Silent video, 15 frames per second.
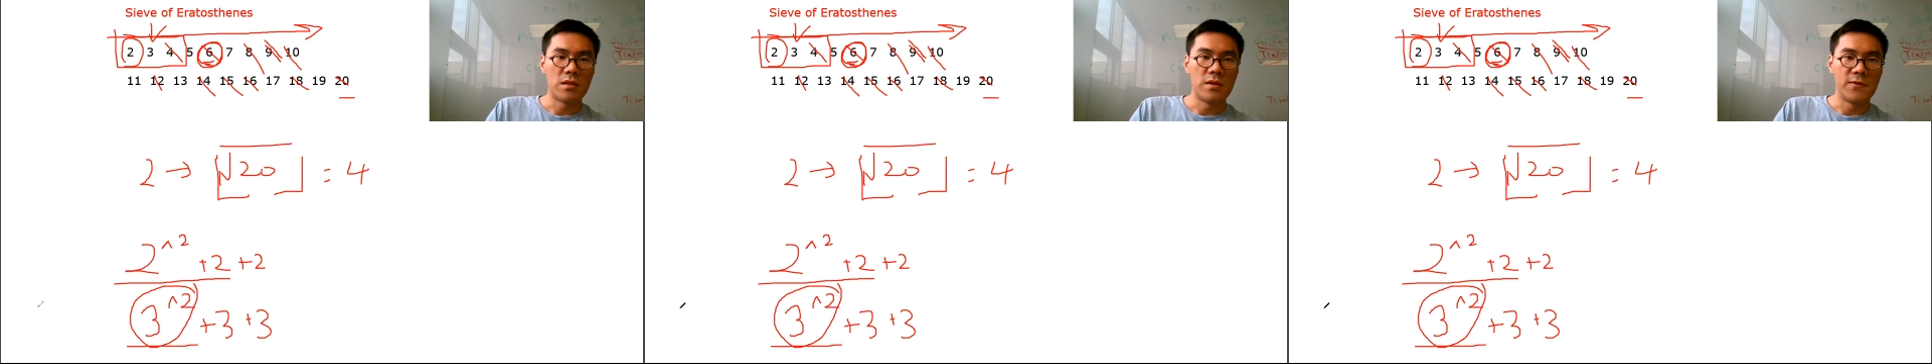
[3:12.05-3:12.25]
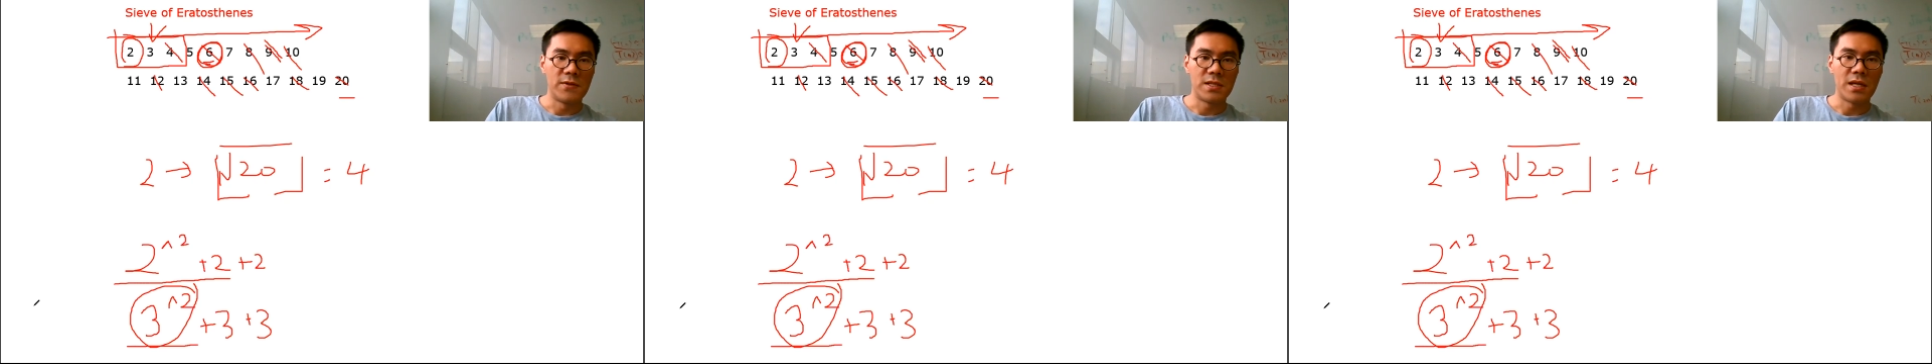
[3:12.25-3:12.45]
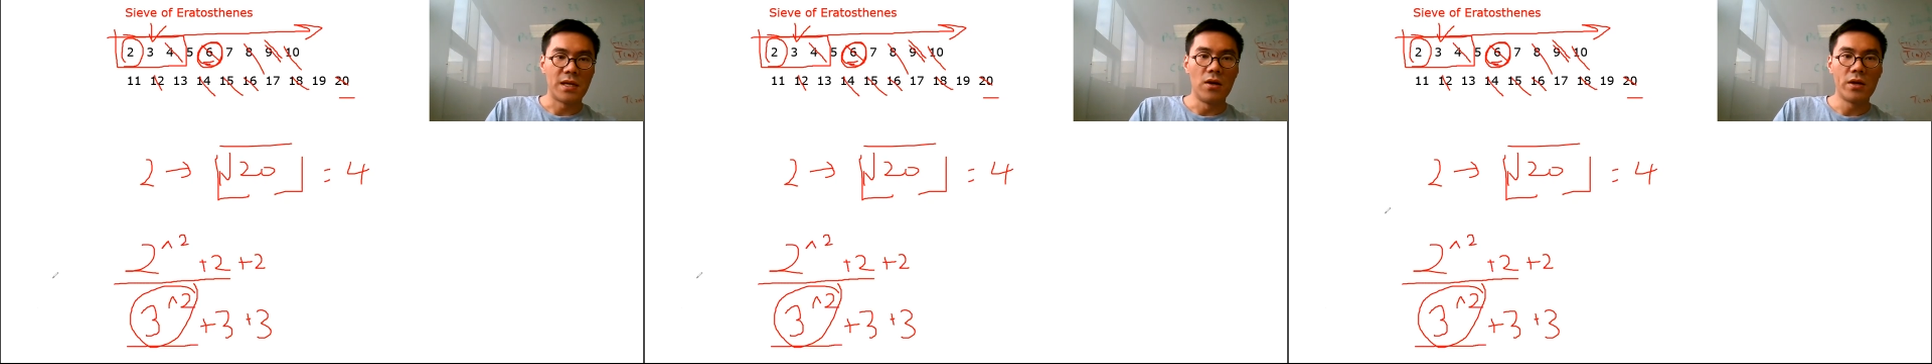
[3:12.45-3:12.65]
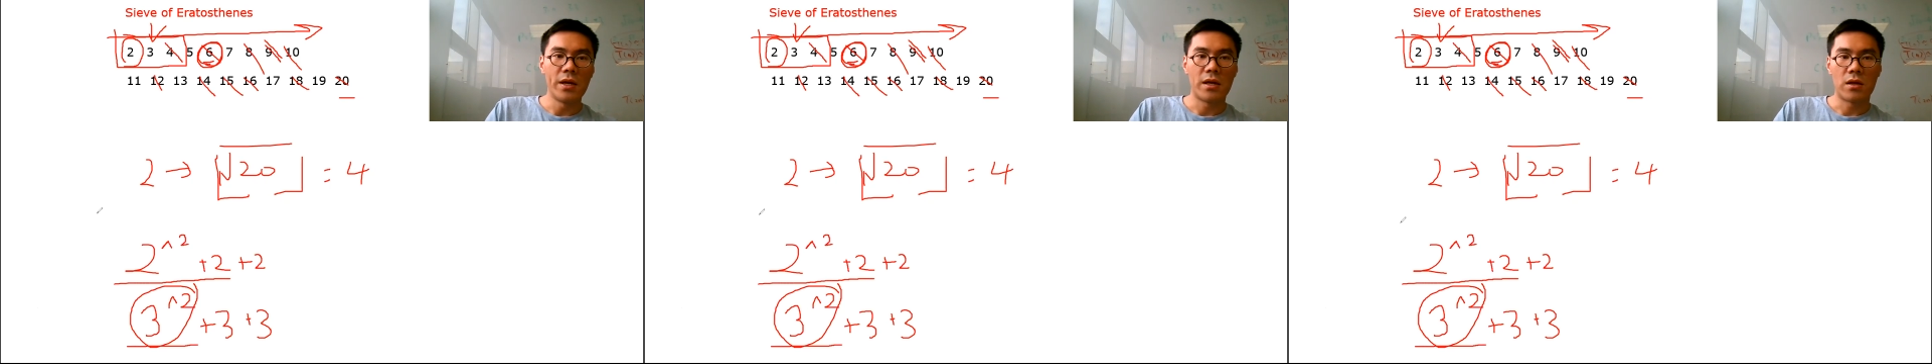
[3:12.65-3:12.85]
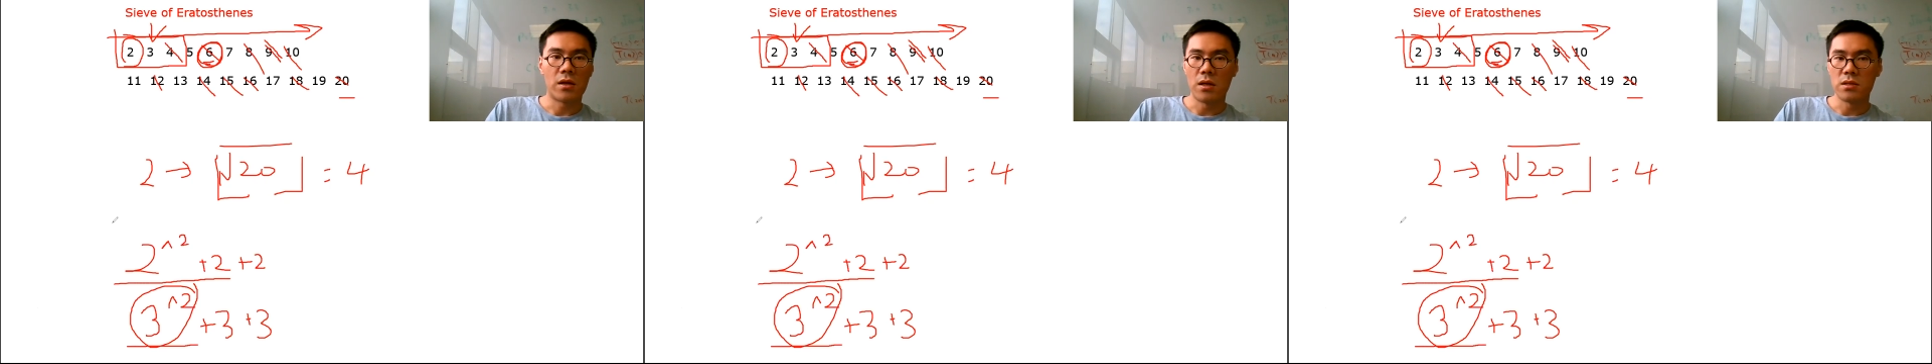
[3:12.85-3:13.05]
They will say,
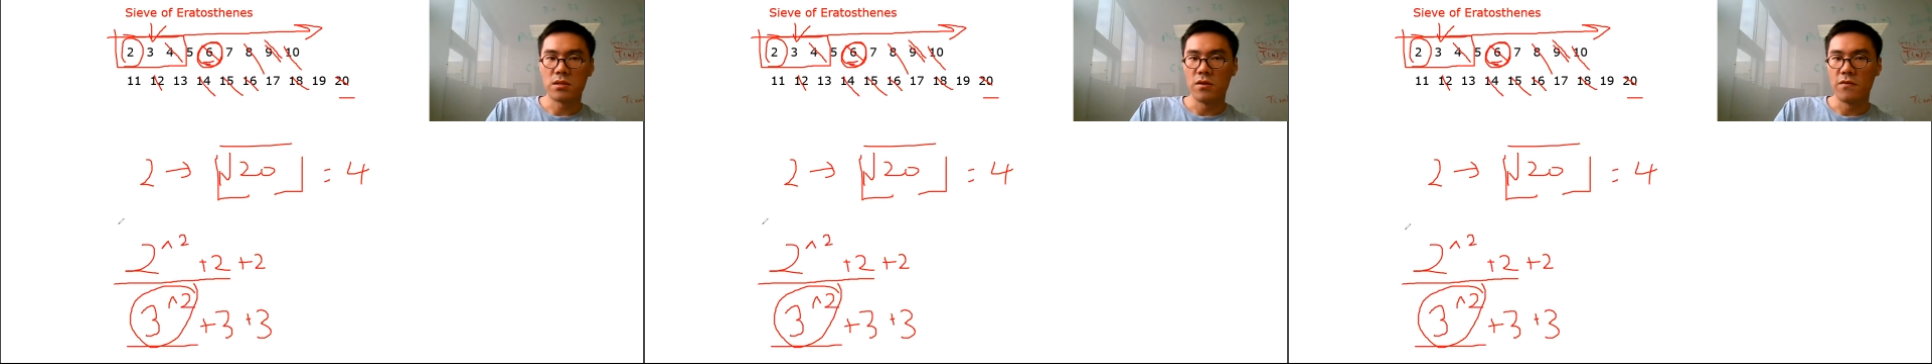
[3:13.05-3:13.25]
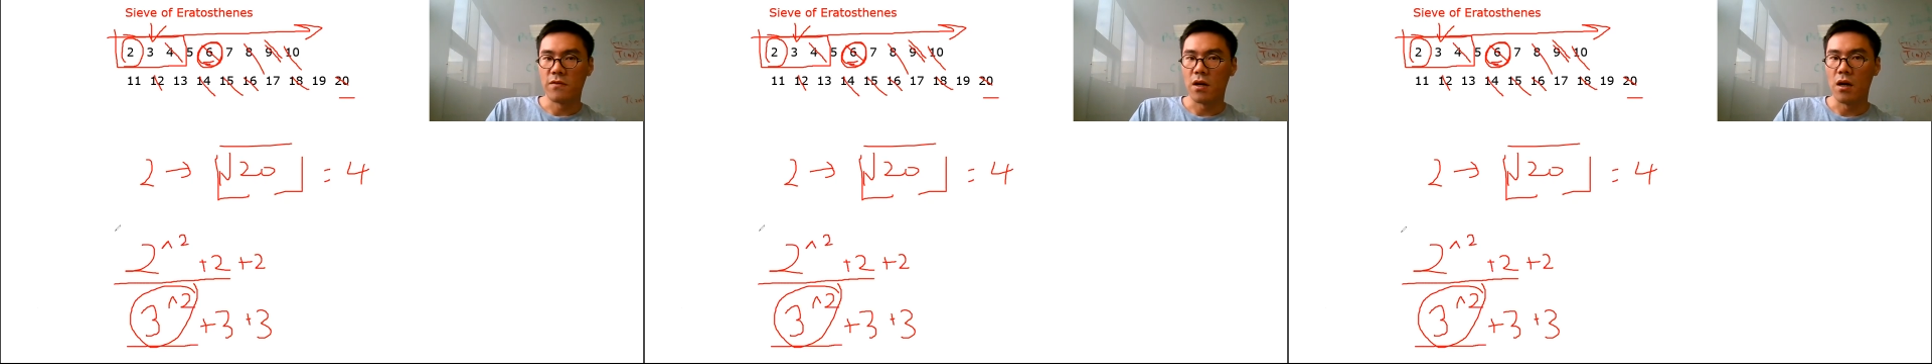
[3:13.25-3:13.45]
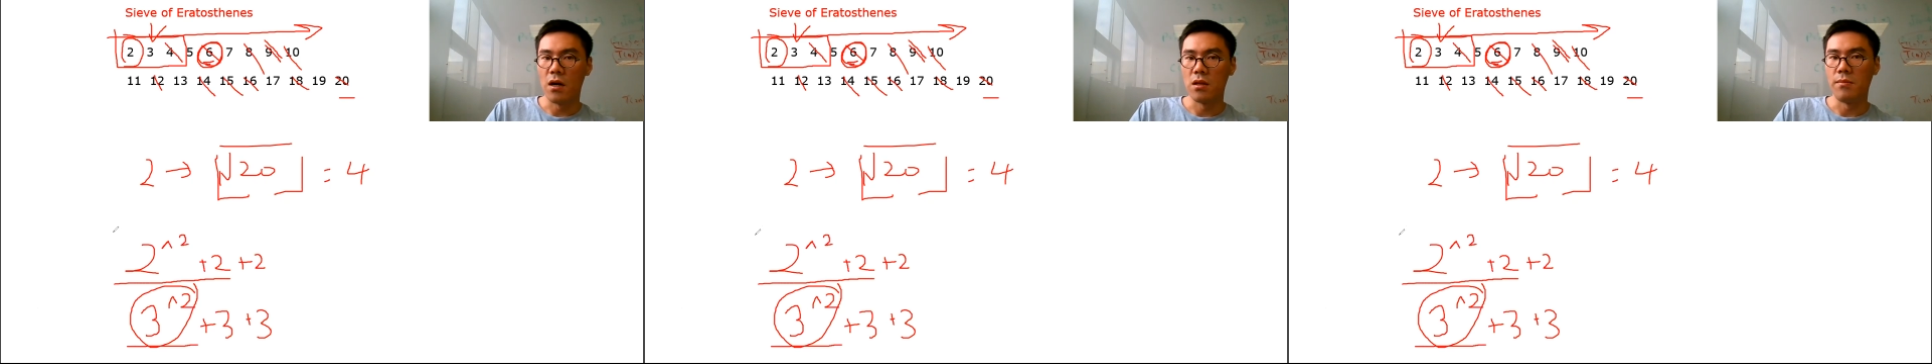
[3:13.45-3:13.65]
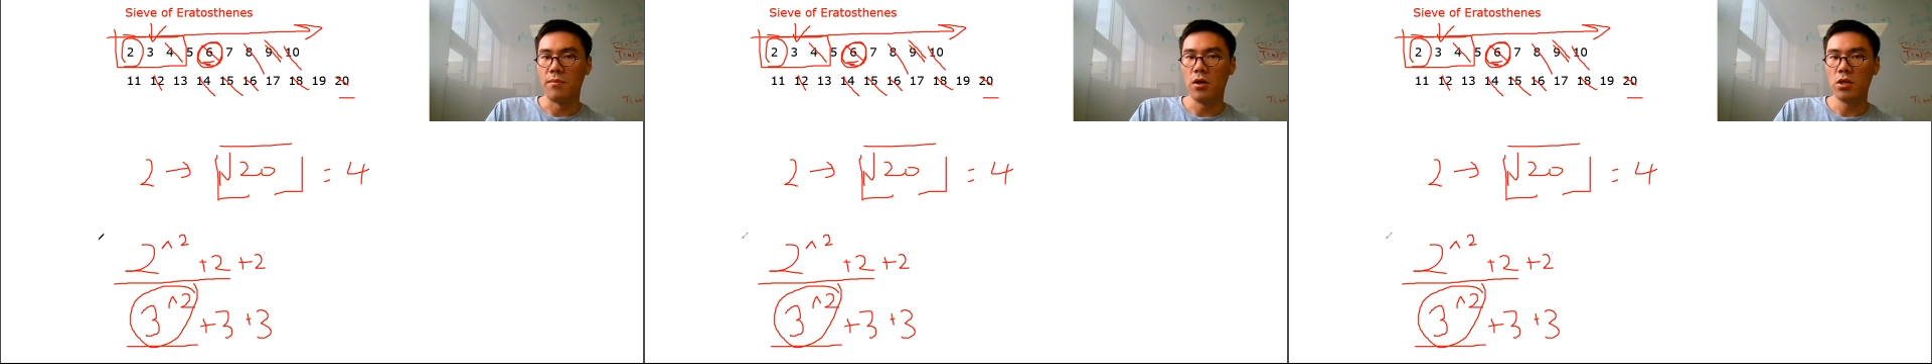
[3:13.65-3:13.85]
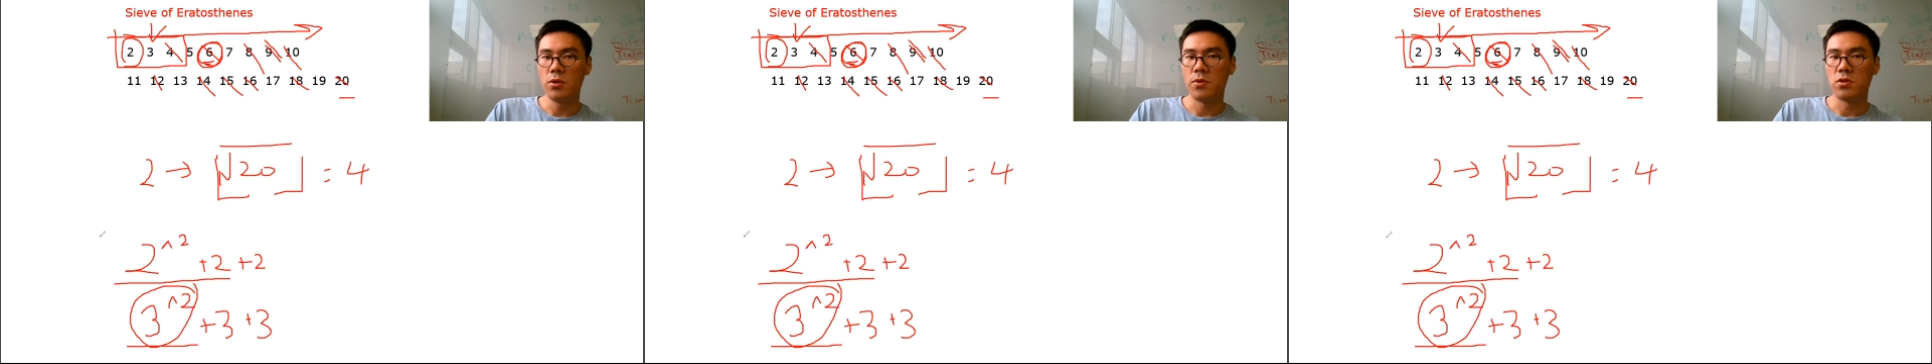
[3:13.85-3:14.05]
okay, cross over all the
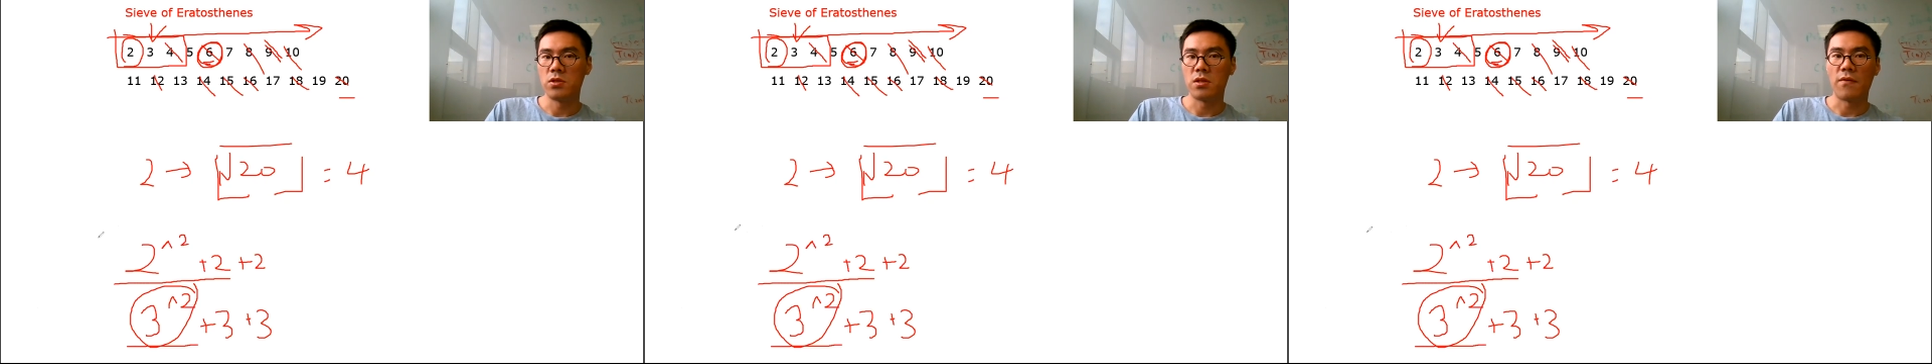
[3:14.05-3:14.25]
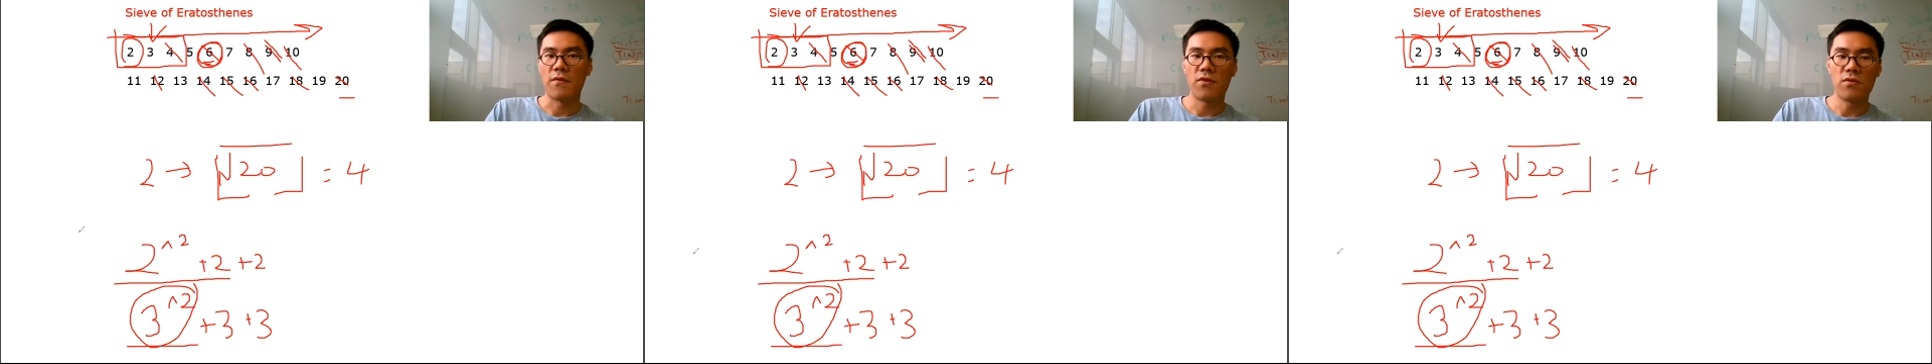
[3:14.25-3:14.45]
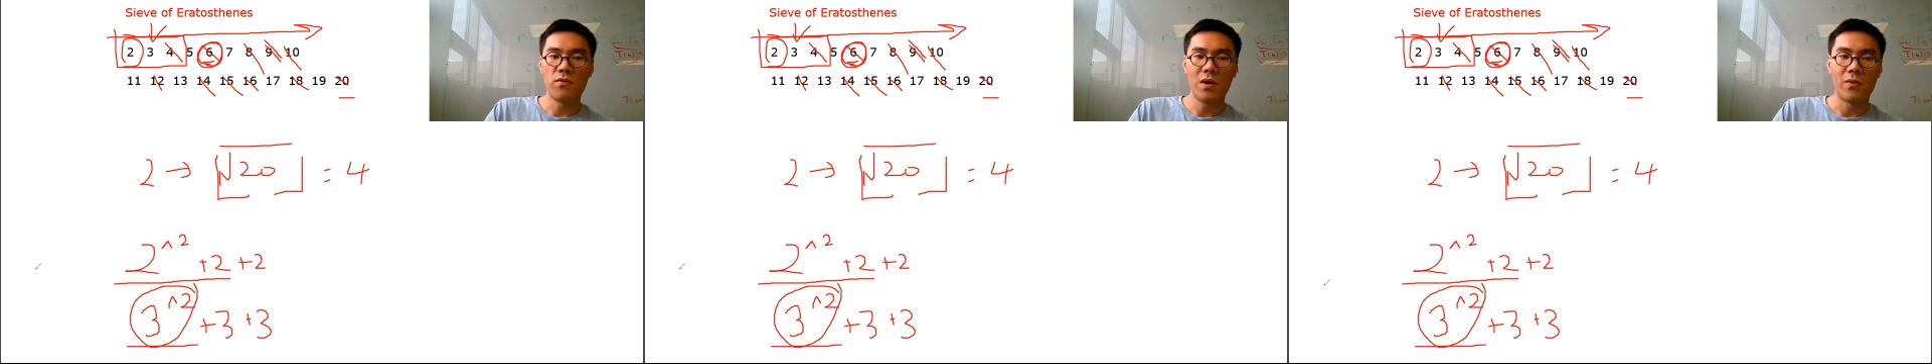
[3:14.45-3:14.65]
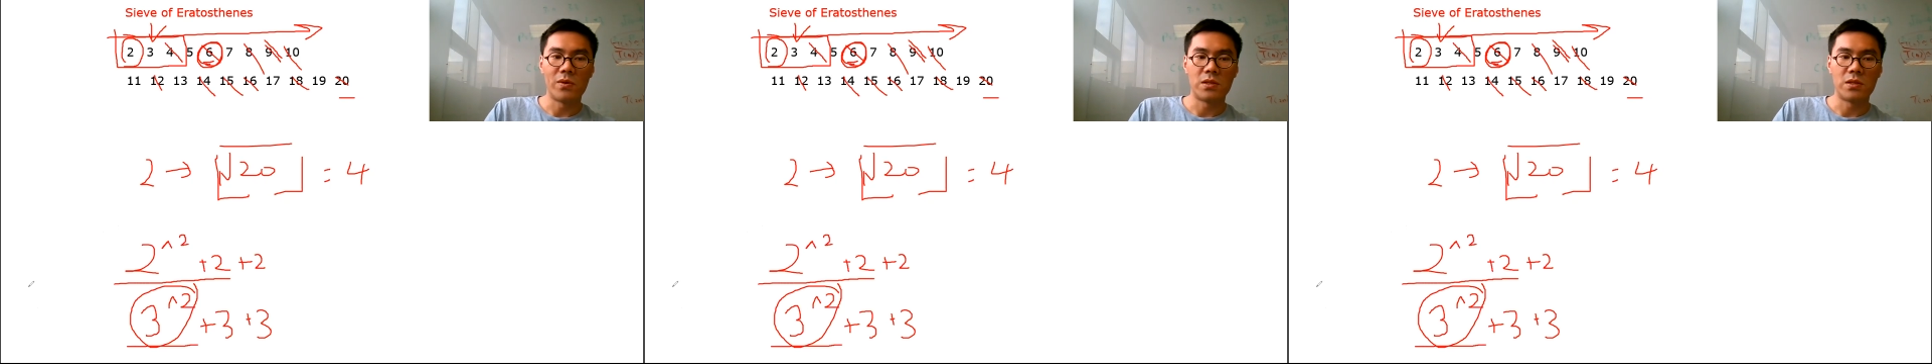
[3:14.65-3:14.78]
multiples of 3,